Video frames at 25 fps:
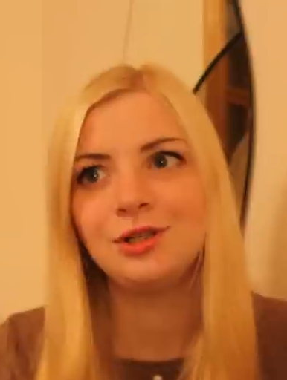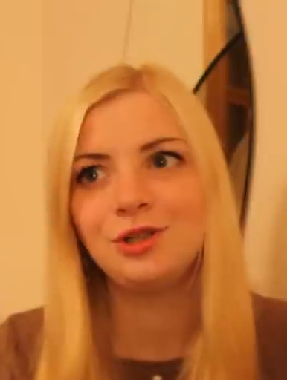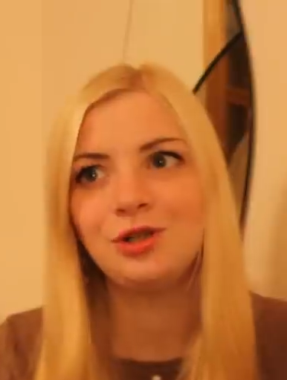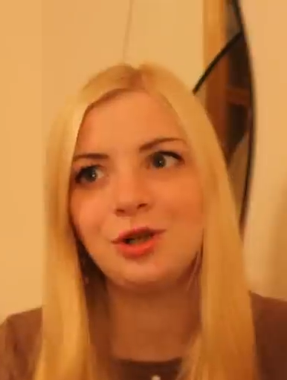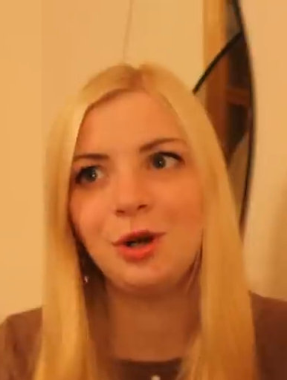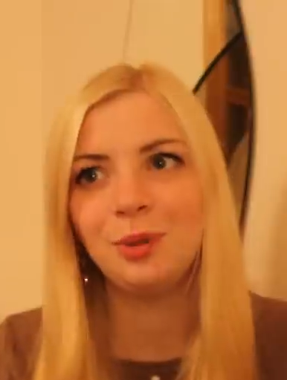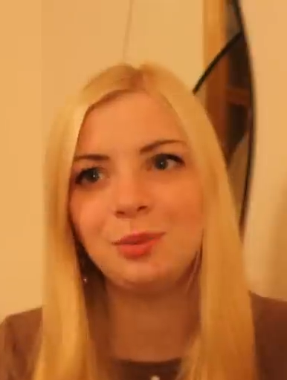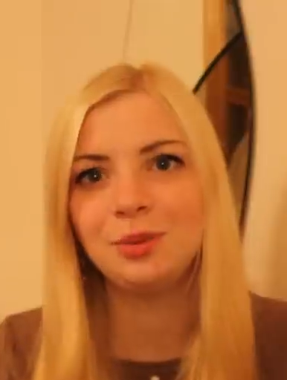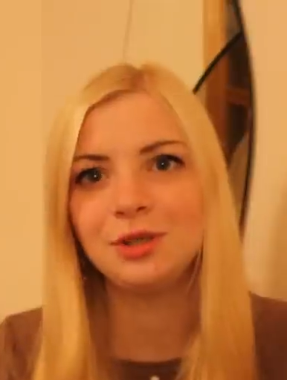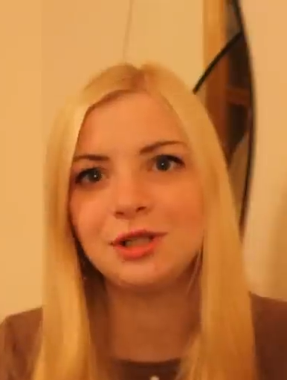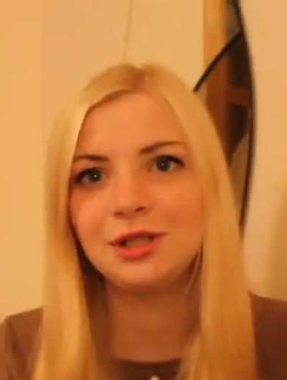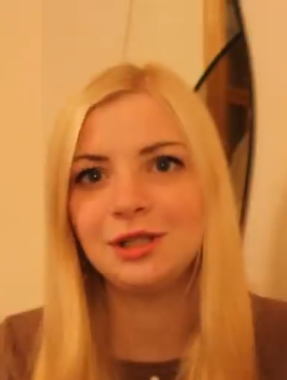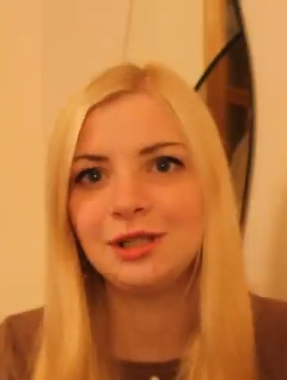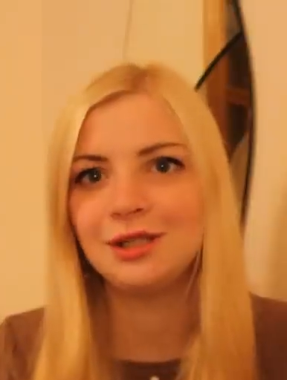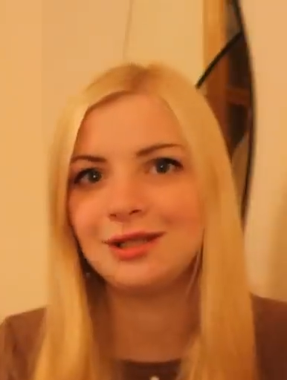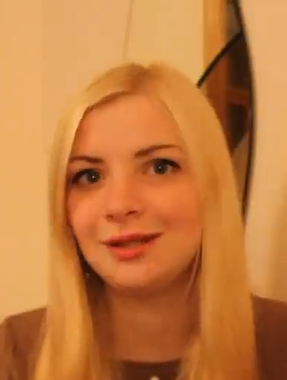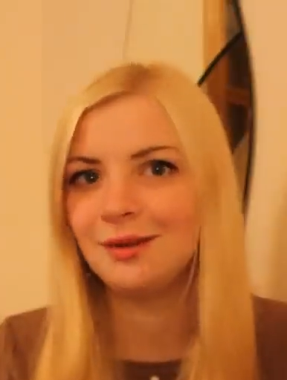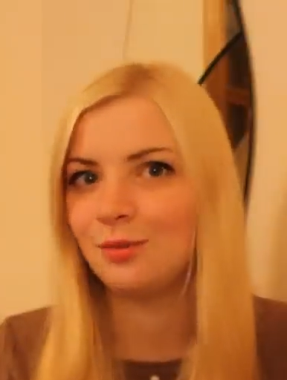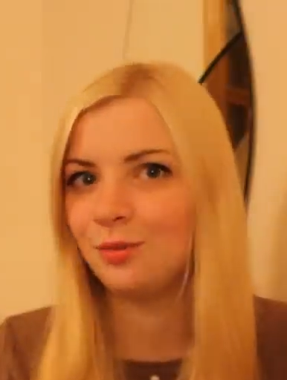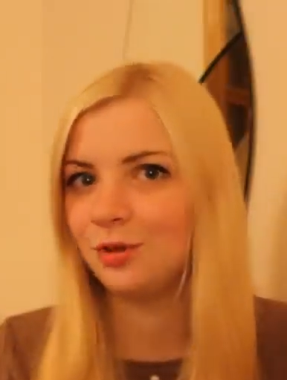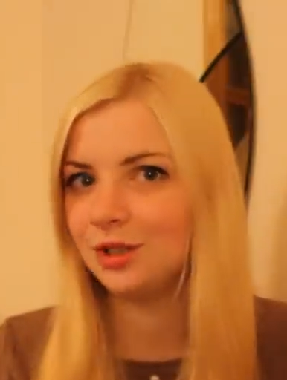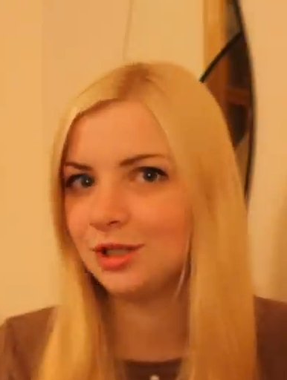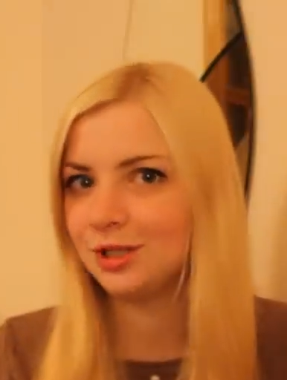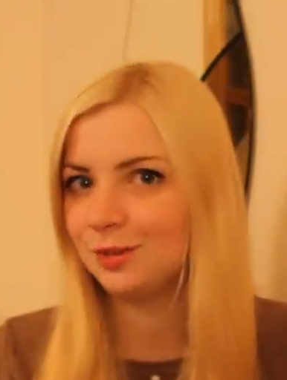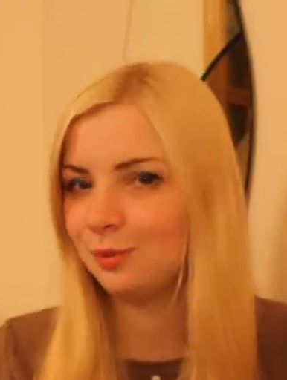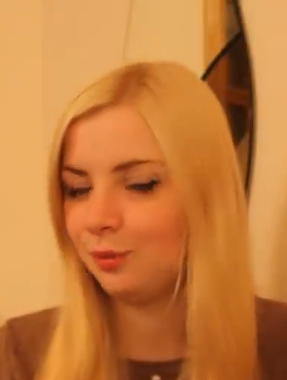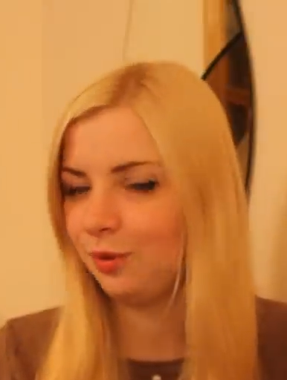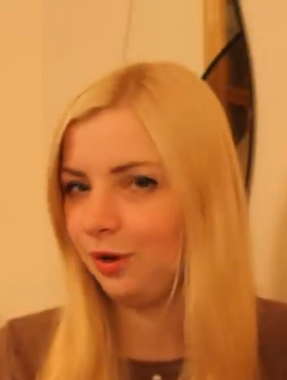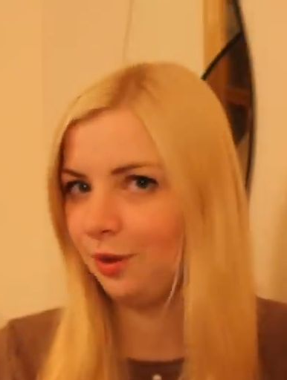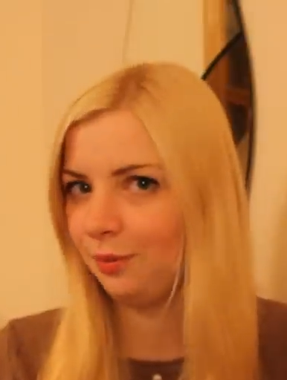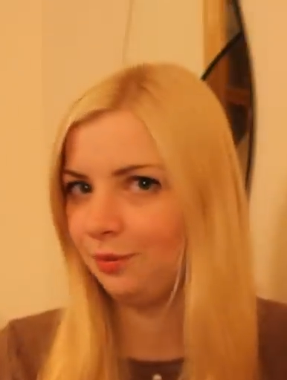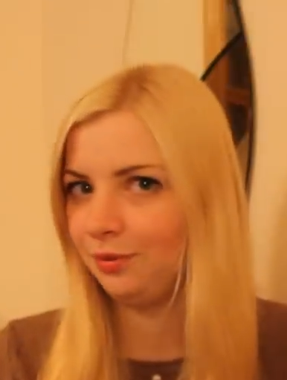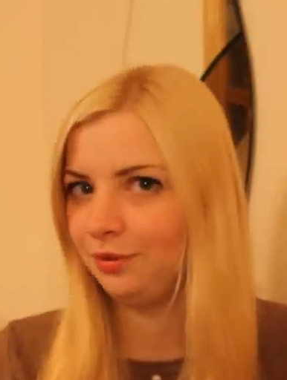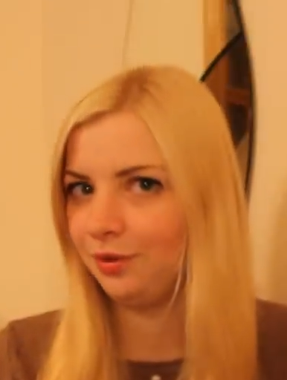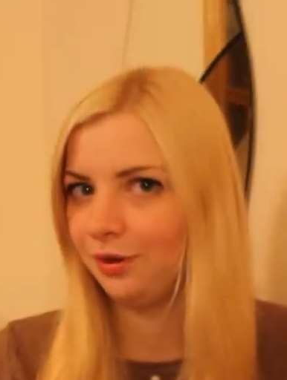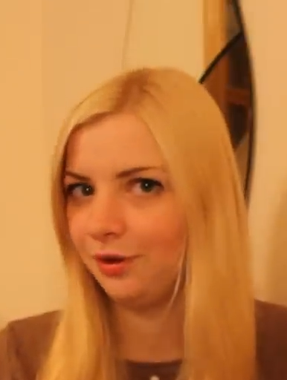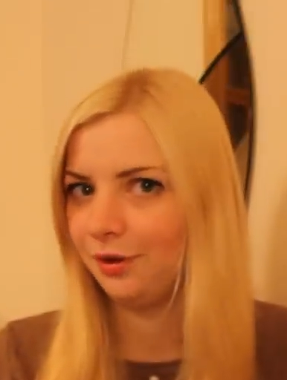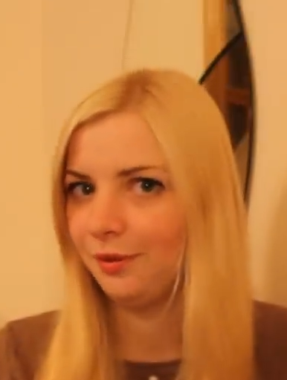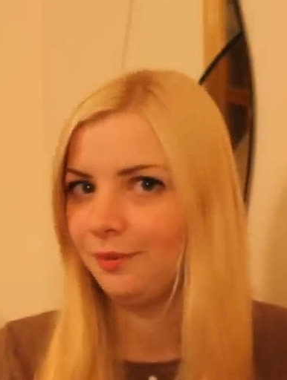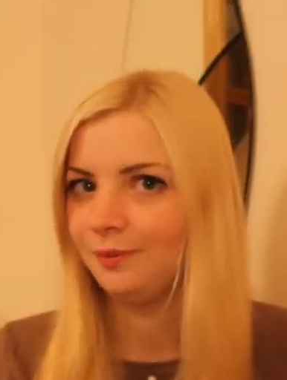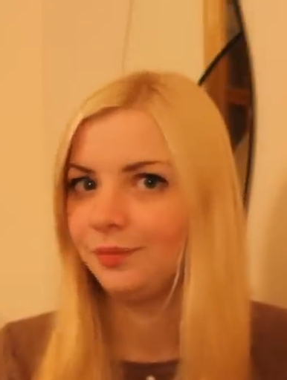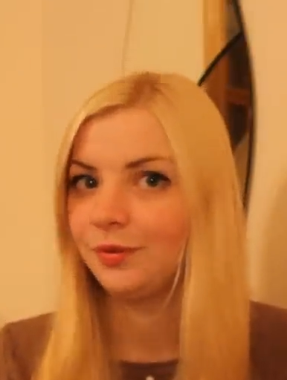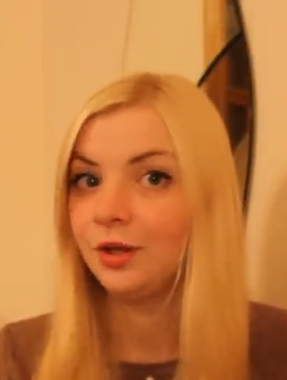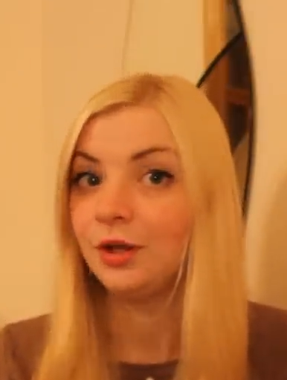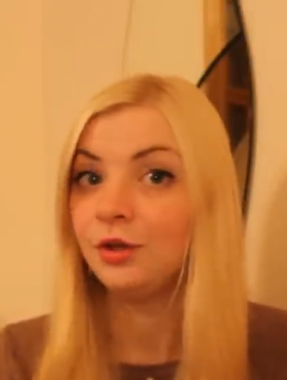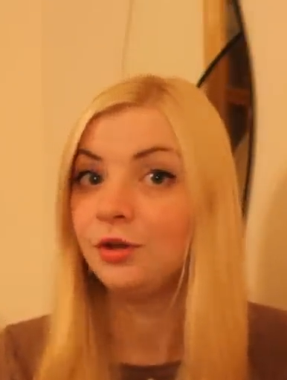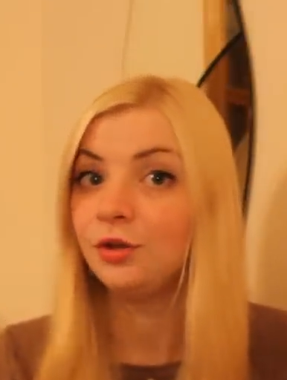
jobs is the most popular?